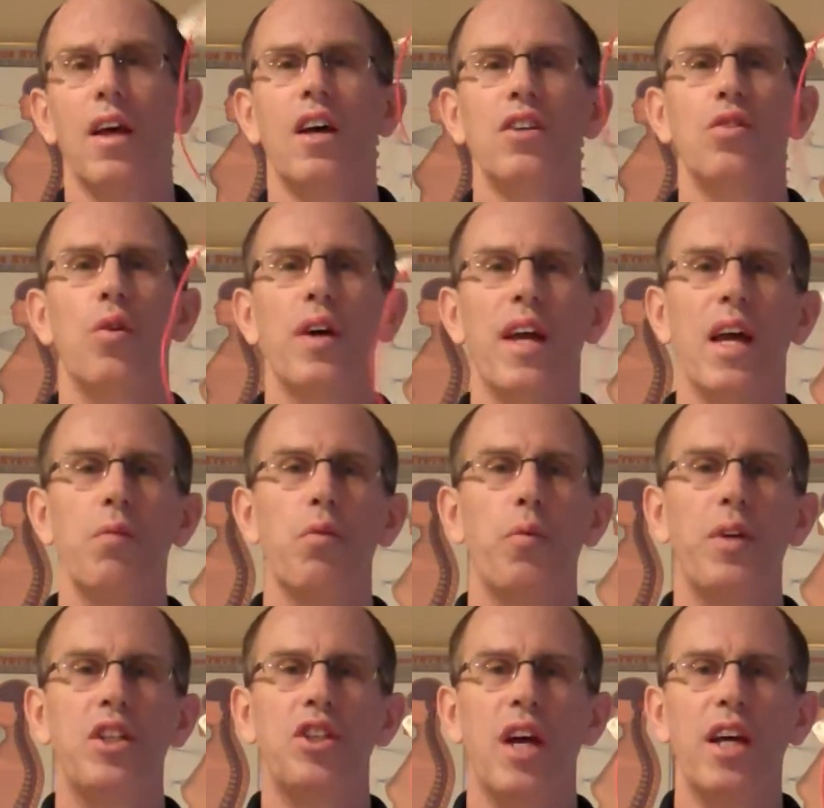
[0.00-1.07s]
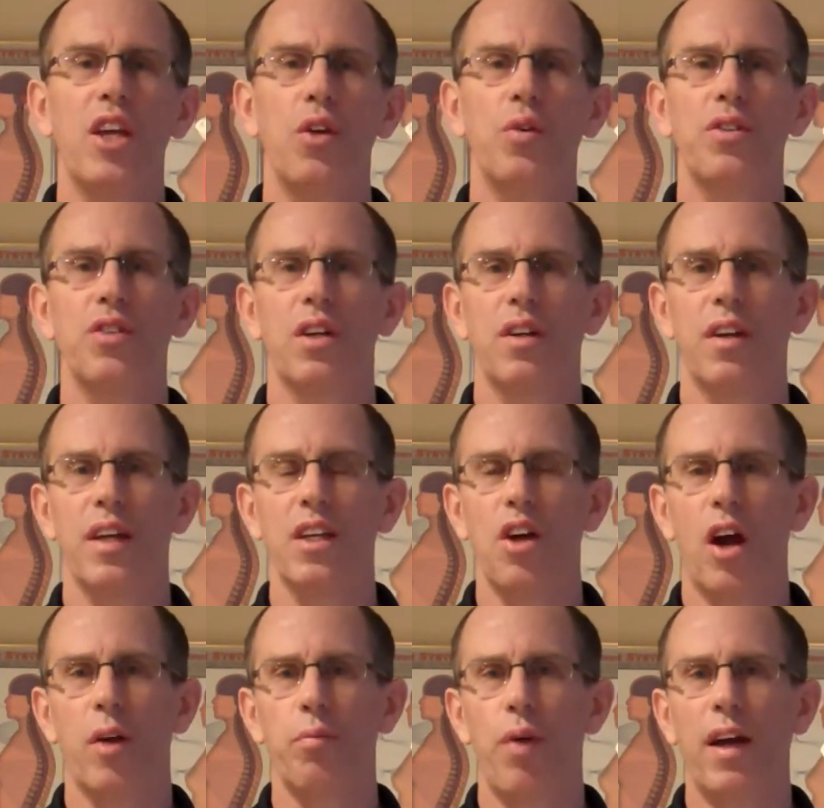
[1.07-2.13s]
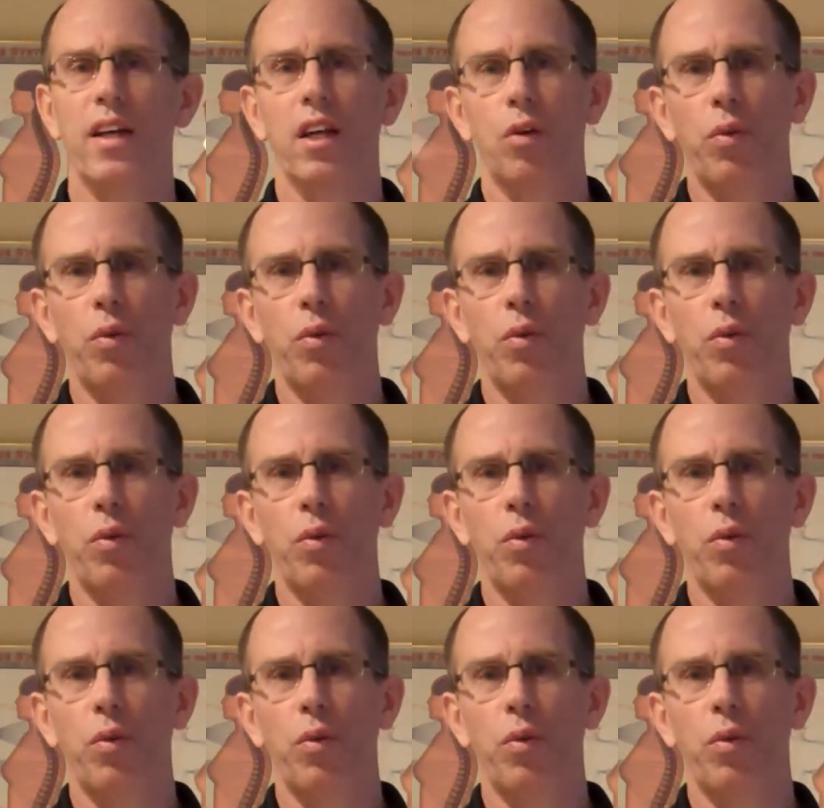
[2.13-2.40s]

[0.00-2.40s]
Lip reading: So again, when we check you in chiropractic,